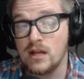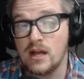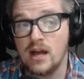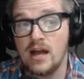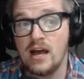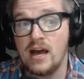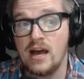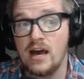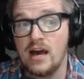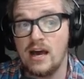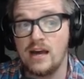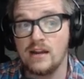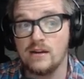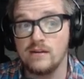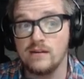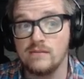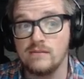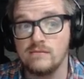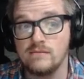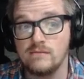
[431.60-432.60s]
And
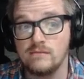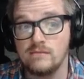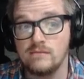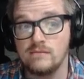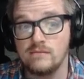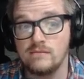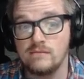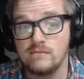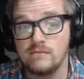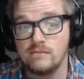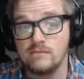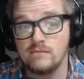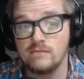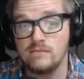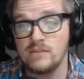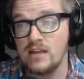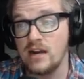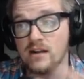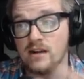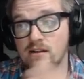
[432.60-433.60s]

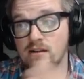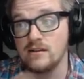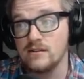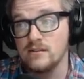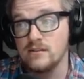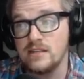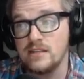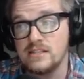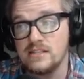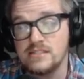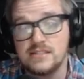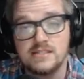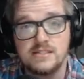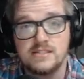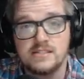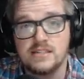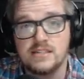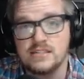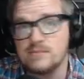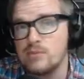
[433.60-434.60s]
yeah, it's
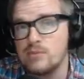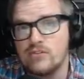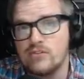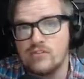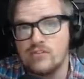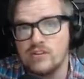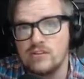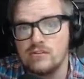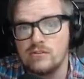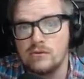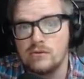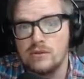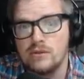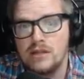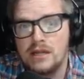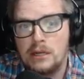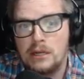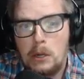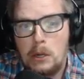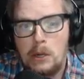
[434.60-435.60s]
just perfect to do
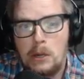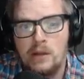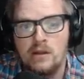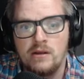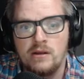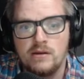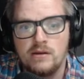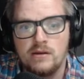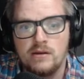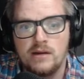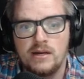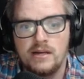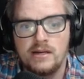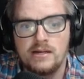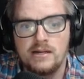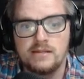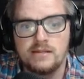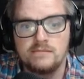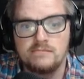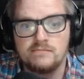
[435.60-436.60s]
that.
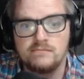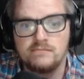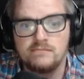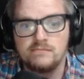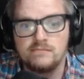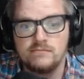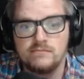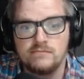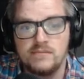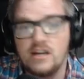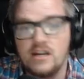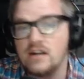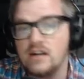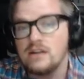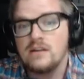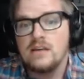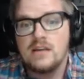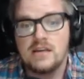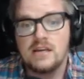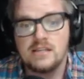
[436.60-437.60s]
And yeah,
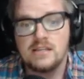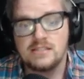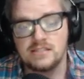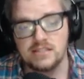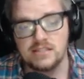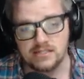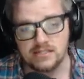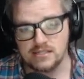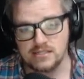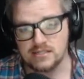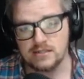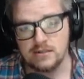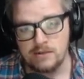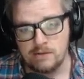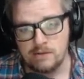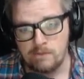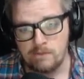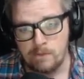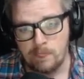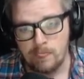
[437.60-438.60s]
it's just
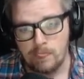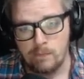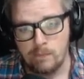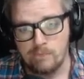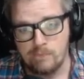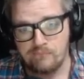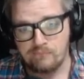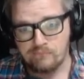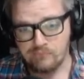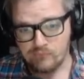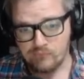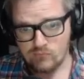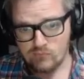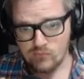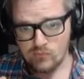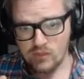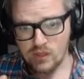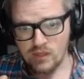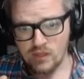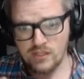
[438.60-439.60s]

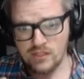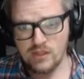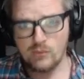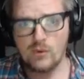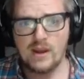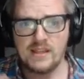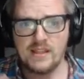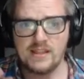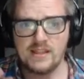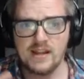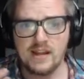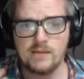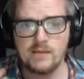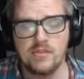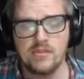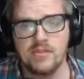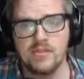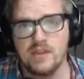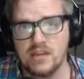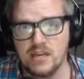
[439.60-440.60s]
the way that I'm
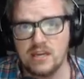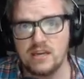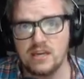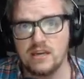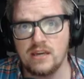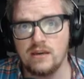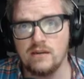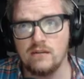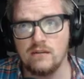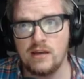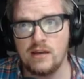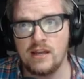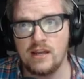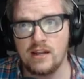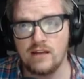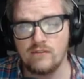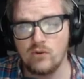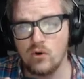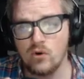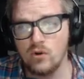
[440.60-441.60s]
thinking and
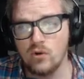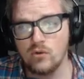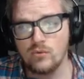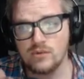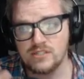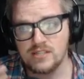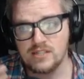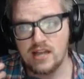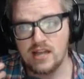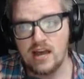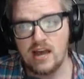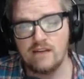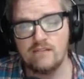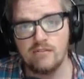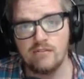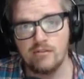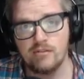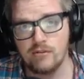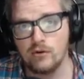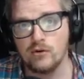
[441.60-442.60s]
I've always had
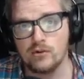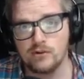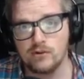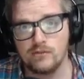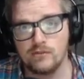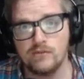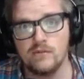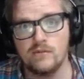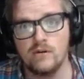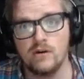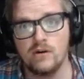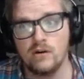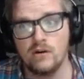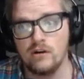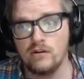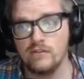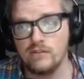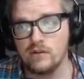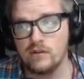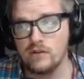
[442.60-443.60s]
thought
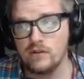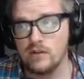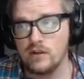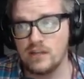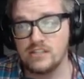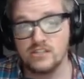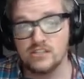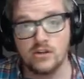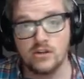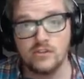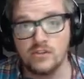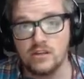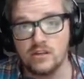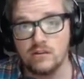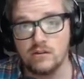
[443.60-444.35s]
of enchanting.